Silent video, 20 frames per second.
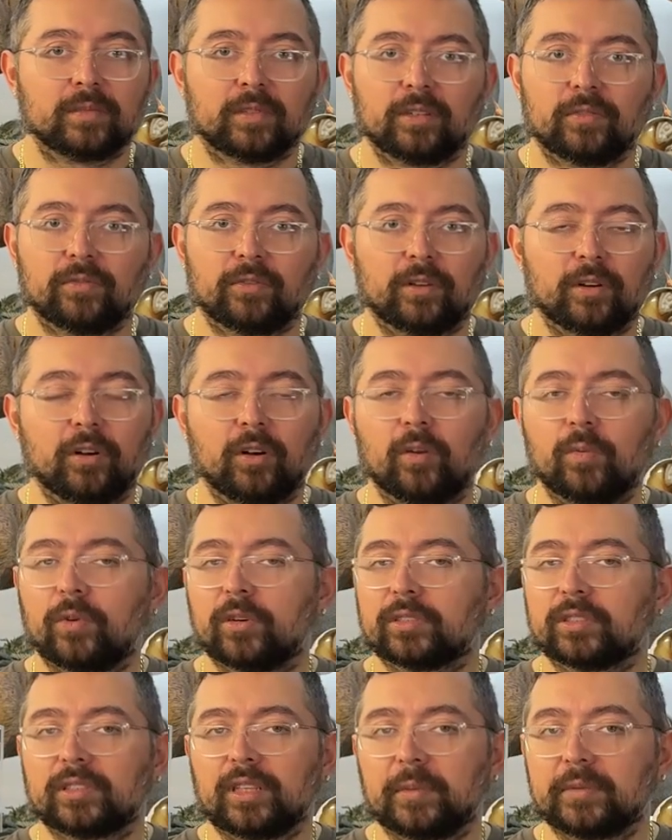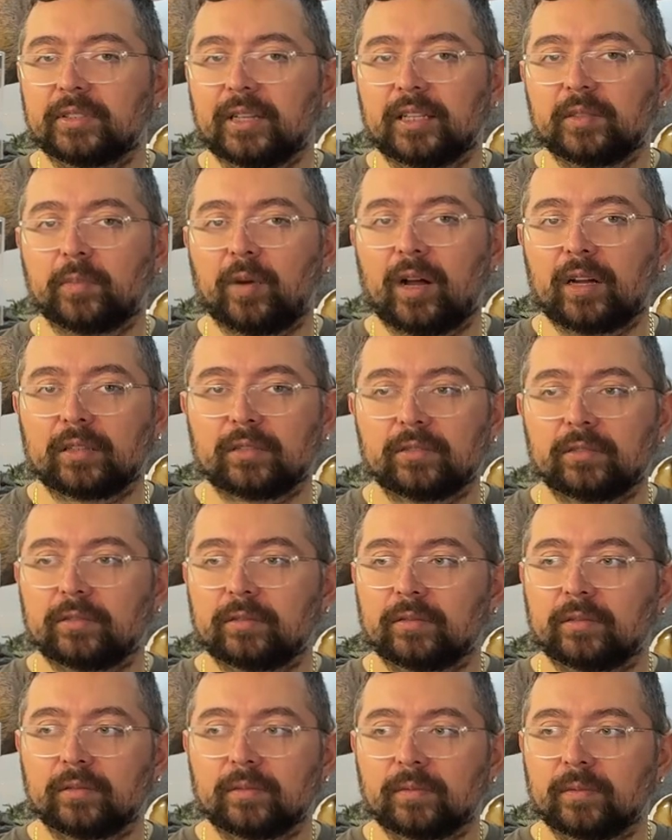for almost same size
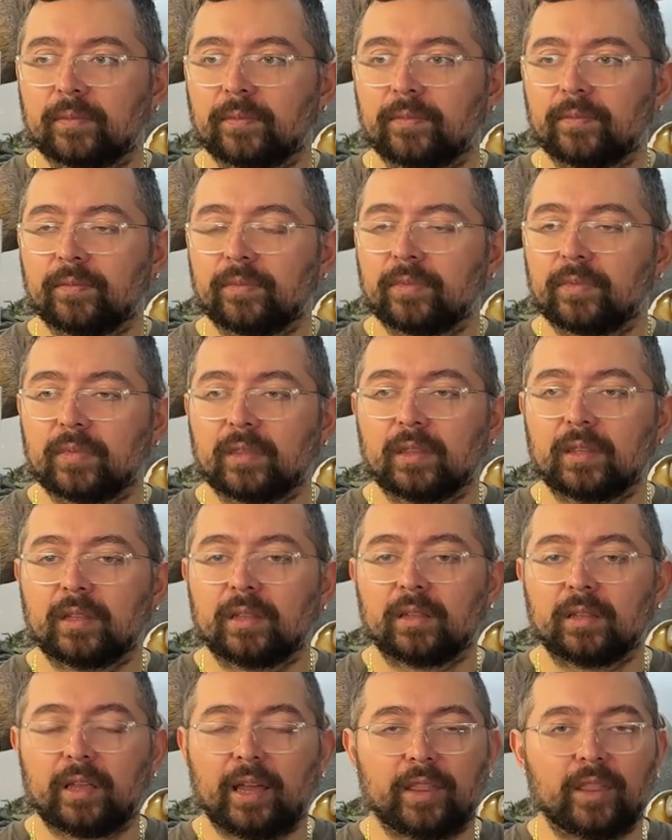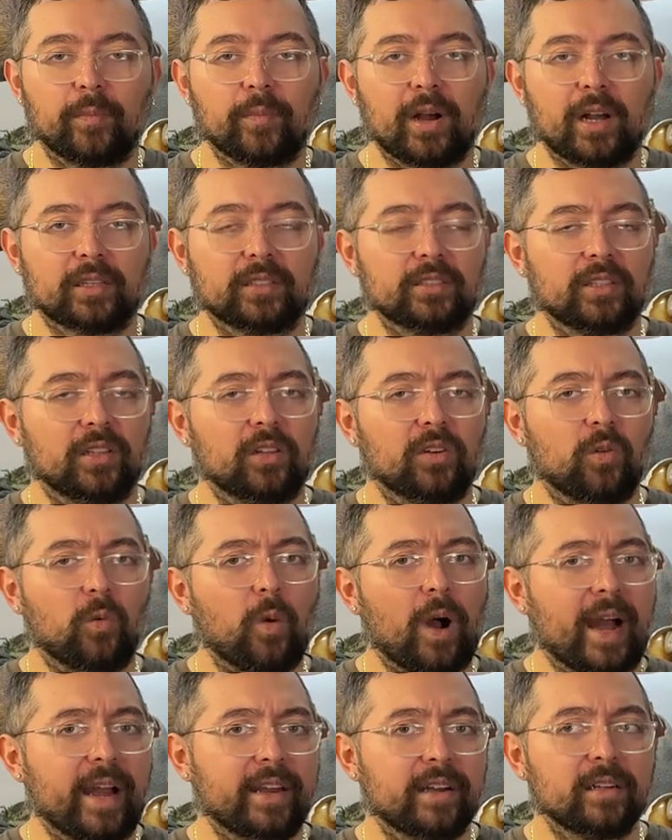box. Yeah, the box is a little
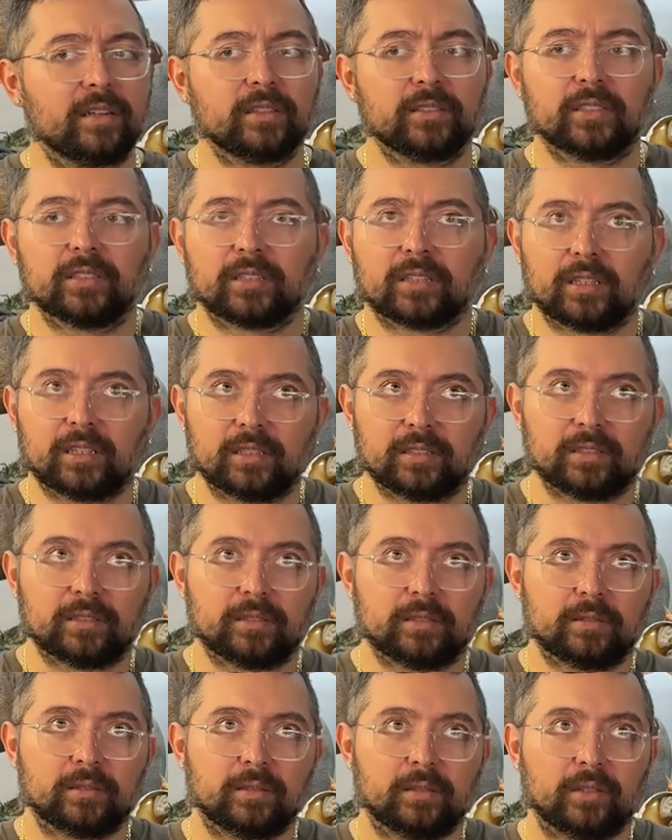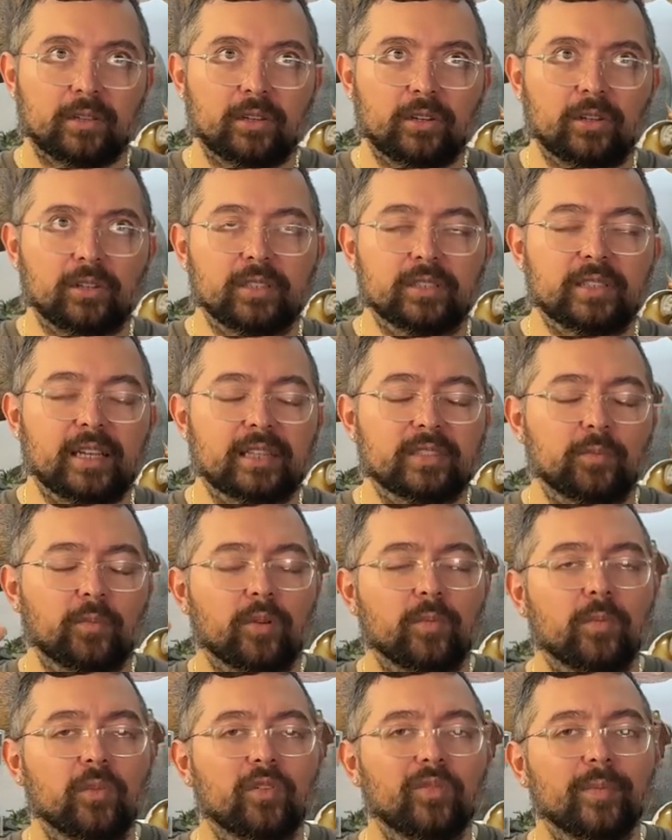wider just because, you know, this has more
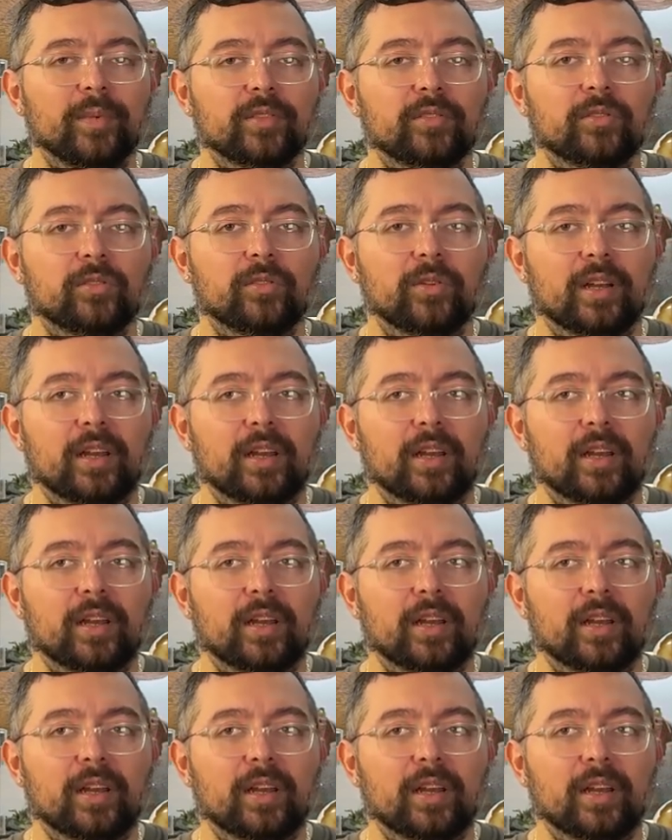movement to it. It